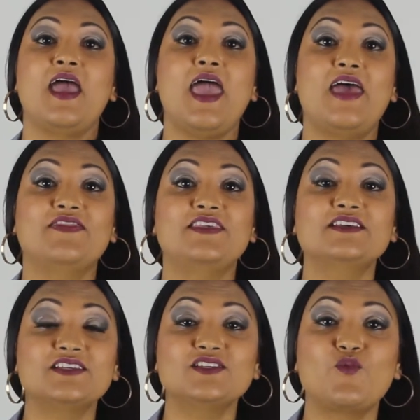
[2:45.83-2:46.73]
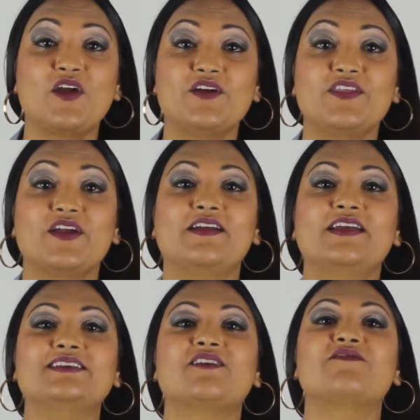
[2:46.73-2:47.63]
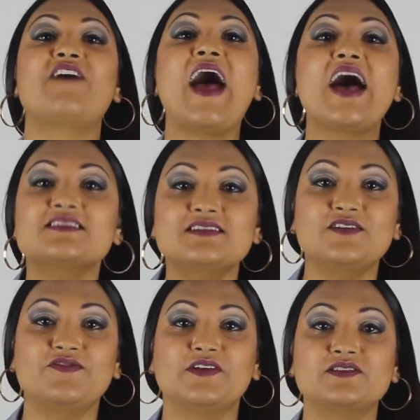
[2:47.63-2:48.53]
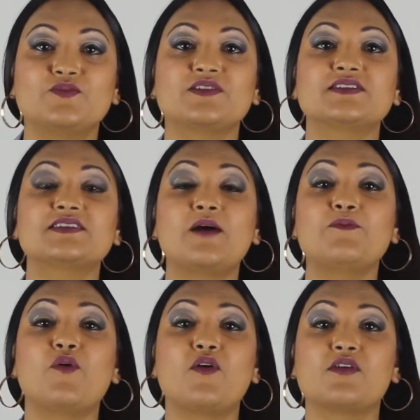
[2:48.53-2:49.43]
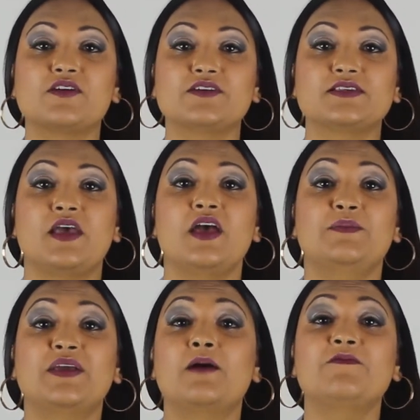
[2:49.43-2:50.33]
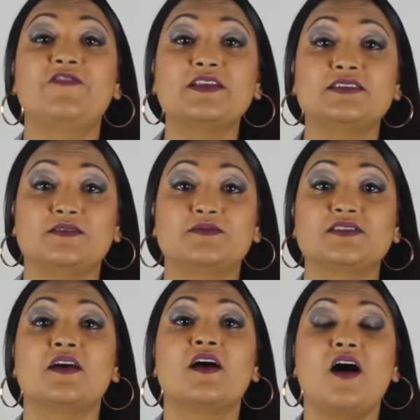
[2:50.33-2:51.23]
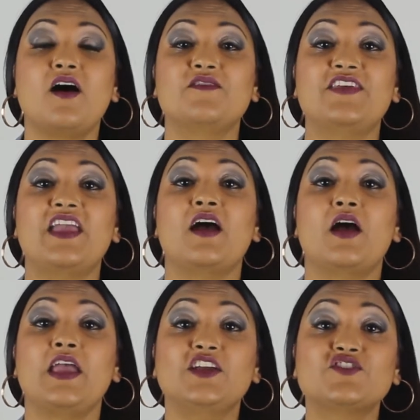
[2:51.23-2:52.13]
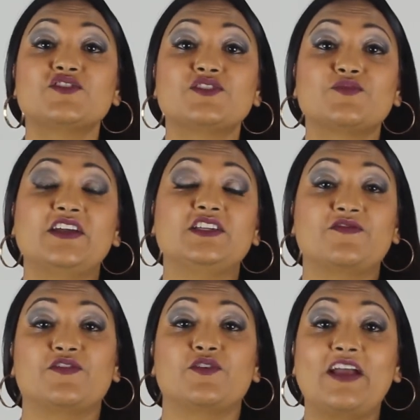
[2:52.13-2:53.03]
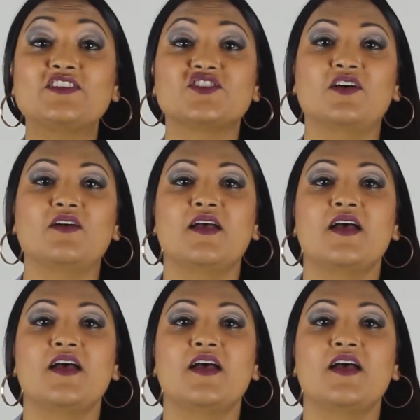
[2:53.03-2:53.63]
And this is where there is a vast difference, where some borrowers become victims of the interest rate differential